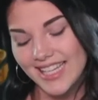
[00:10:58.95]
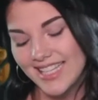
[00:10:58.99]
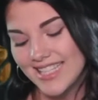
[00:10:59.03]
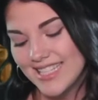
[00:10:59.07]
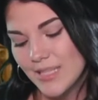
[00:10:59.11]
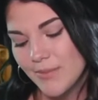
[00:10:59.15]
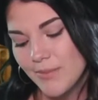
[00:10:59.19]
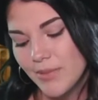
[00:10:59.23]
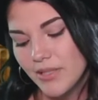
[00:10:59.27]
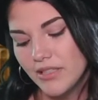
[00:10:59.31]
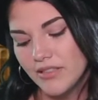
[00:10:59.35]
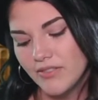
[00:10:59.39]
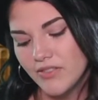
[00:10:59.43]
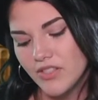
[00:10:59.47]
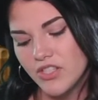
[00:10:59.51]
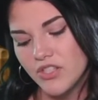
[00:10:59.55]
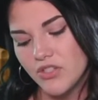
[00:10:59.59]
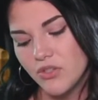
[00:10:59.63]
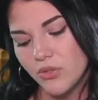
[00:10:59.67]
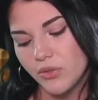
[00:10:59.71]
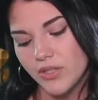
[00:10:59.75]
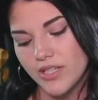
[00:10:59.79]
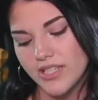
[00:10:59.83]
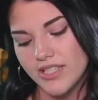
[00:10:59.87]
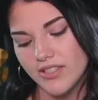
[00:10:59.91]
It's a bit of a
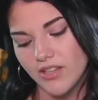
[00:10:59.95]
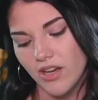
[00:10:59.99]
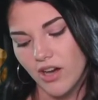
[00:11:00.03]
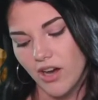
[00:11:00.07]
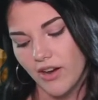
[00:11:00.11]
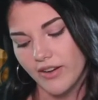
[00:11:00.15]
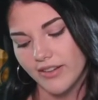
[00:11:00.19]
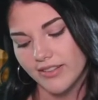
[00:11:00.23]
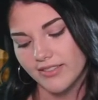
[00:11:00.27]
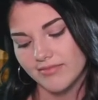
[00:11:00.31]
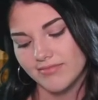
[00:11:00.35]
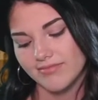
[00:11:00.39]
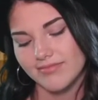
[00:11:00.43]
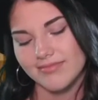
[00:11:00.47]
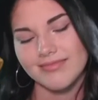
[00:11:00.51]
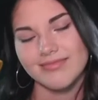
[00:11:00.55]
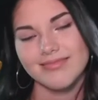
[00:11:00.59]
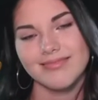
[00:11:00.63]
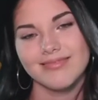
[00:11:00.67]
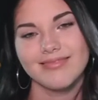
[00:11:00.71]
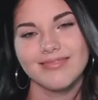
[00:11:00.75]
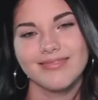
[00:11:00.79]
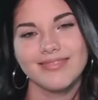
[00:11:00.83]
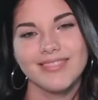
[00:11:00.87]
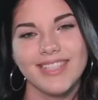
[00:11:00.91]
story
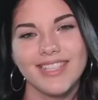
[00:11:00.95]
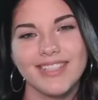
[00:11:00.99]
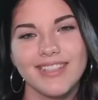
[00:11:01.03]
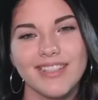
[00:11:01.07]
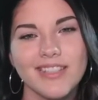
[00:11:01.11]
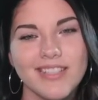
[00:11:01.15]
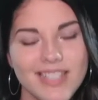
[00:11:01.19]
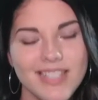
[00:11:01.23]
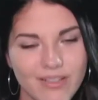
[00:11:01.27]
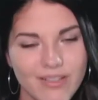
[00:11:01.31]
song, a little